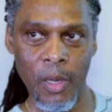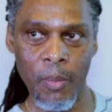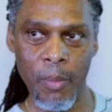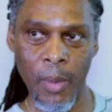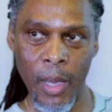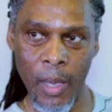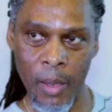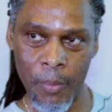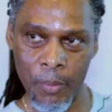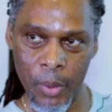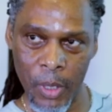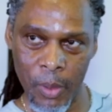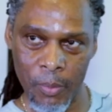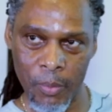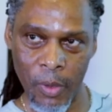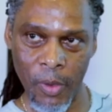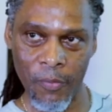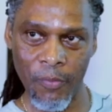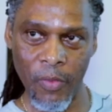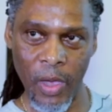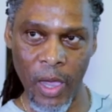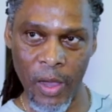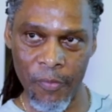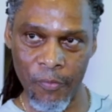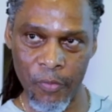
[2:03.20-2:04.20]
about people
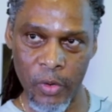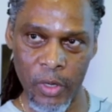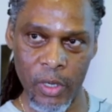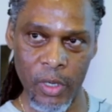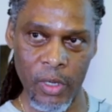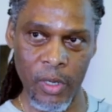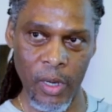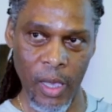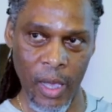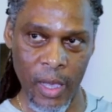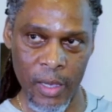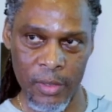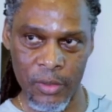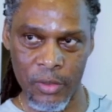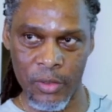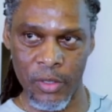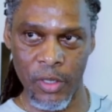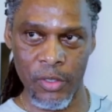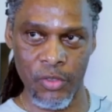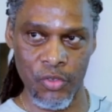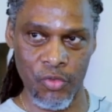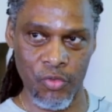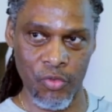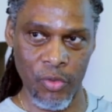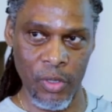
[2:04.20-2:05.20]
of African
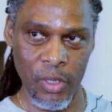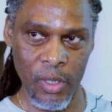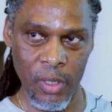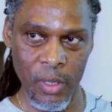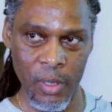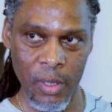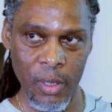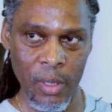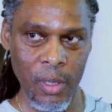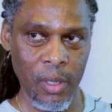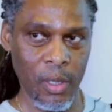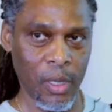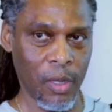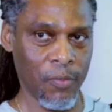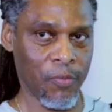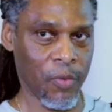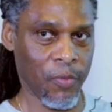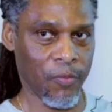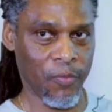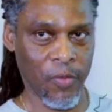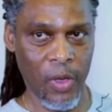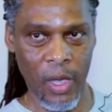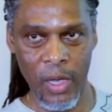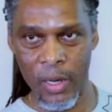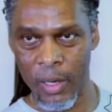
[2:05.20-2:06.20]
ancestry, either
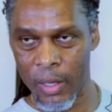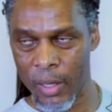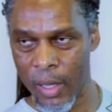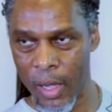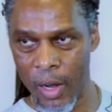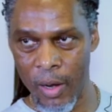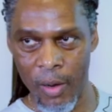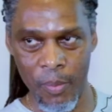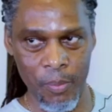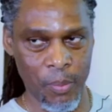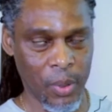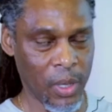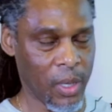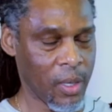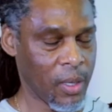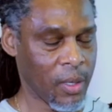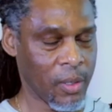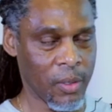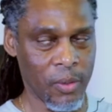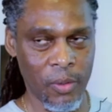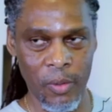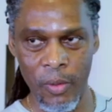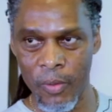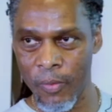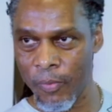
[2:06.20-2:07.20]
via the
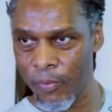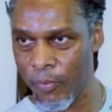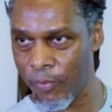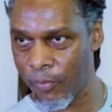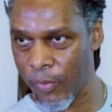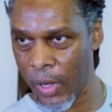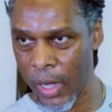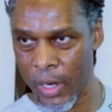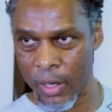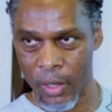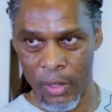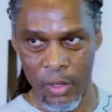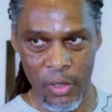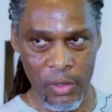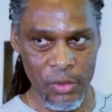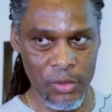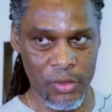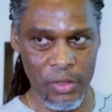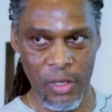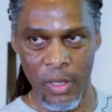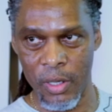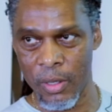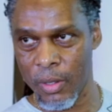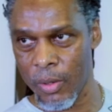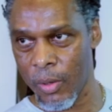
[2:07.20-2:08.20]
Caribbean or via the
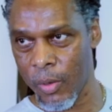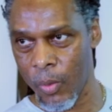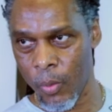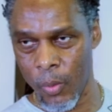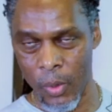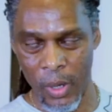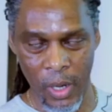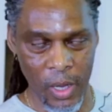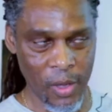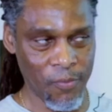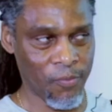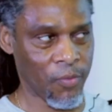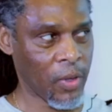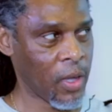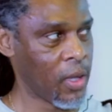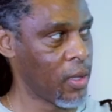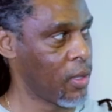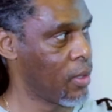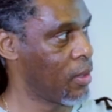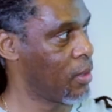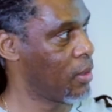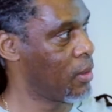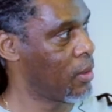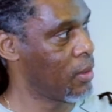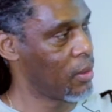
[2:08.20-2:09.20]
continent or whatever,
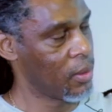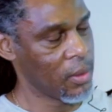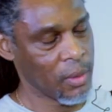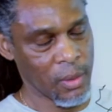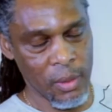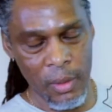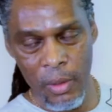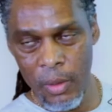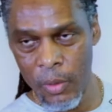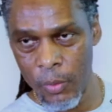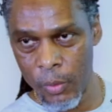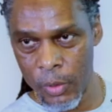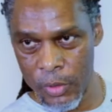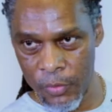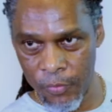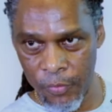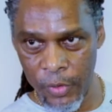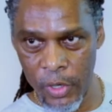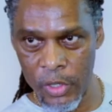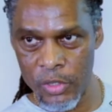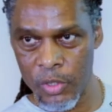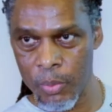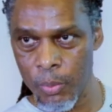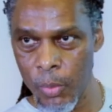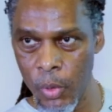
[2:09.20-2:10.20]
was
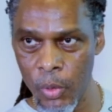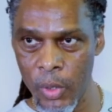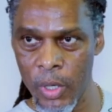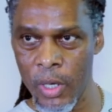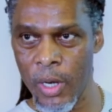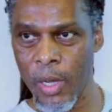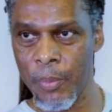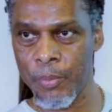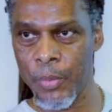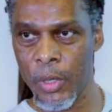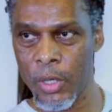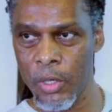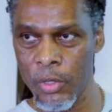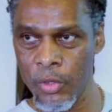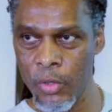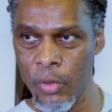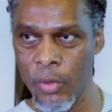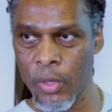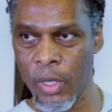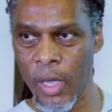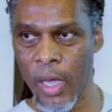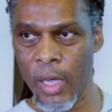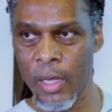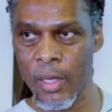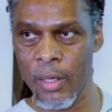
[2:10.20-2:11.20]
first mooted up in the
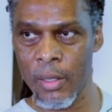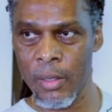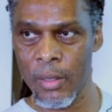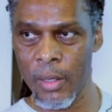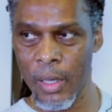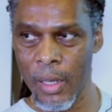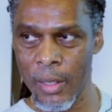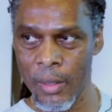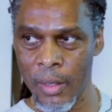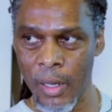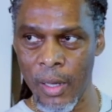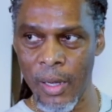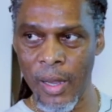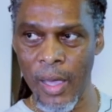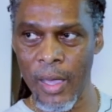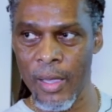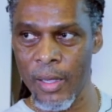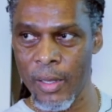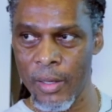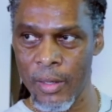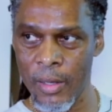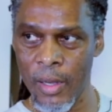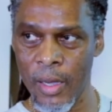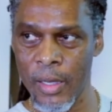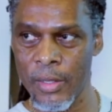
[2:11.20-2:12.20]
UK in, in the
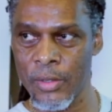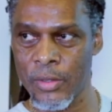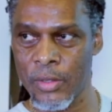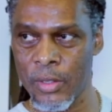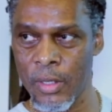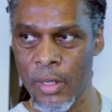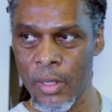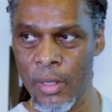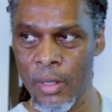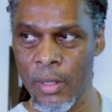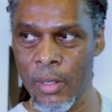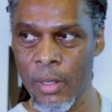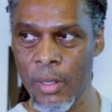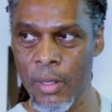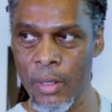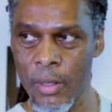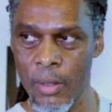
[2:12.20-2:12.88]
late 19,